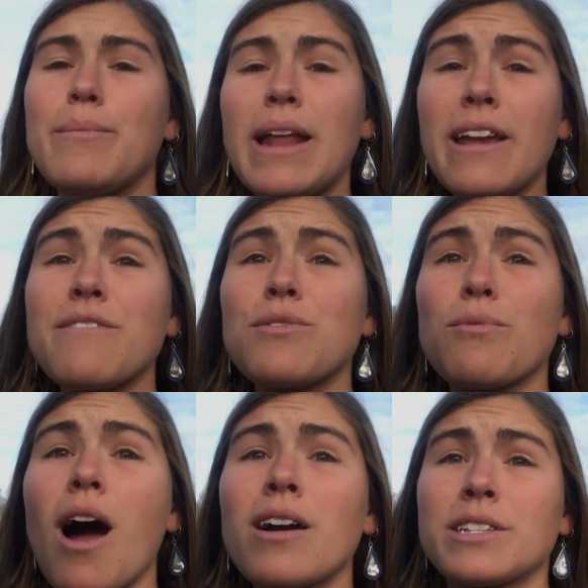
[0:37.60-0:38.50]
many of the
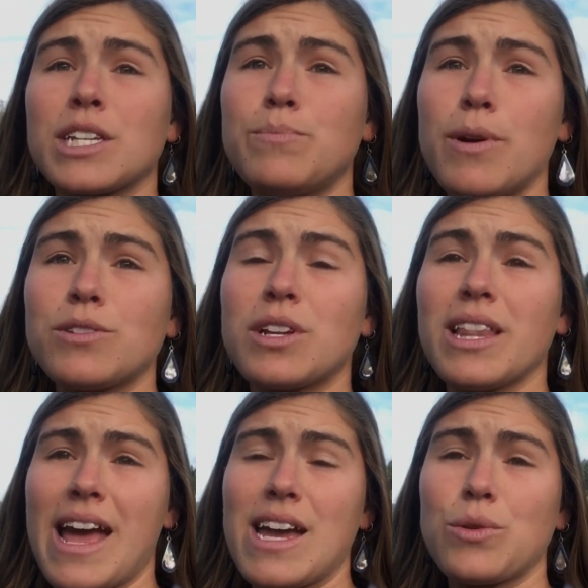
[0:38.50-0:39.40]
rocks exposed
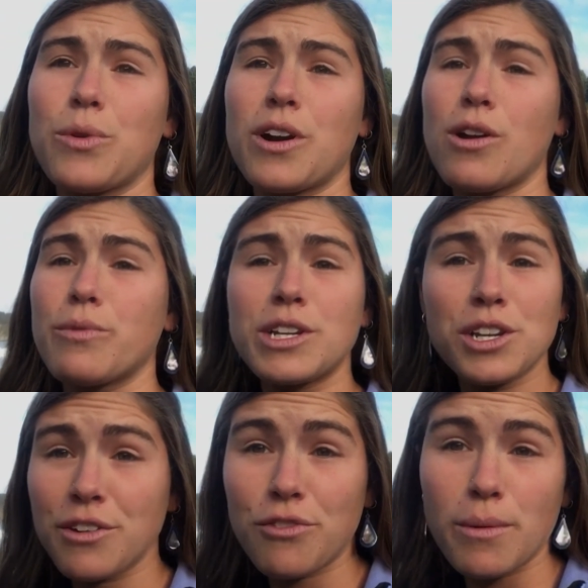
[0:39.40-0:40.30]
on land were
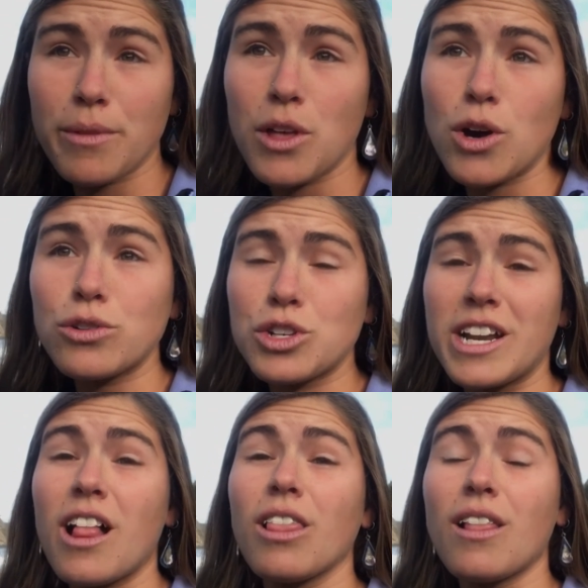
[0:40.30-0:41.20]
originally formed in the
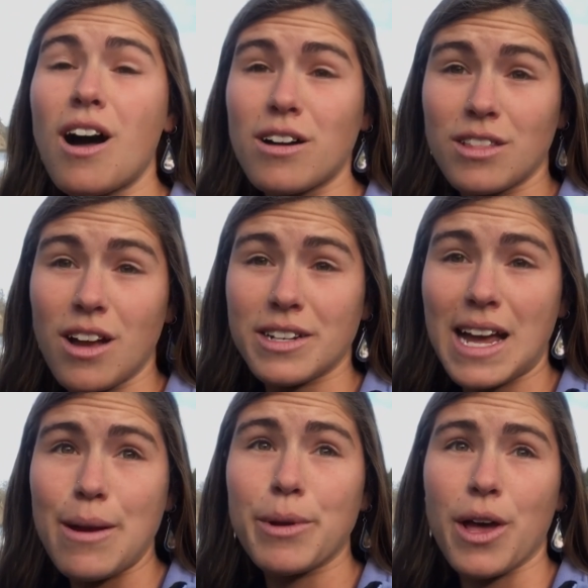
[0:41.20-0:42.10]
ocean a long
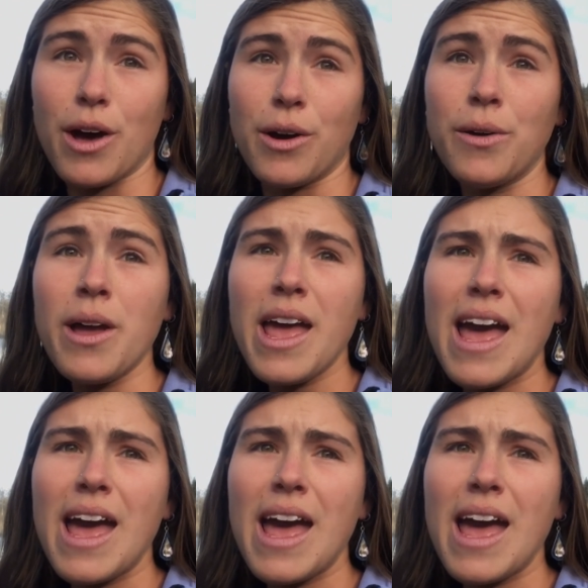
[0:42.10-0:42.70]
time ago,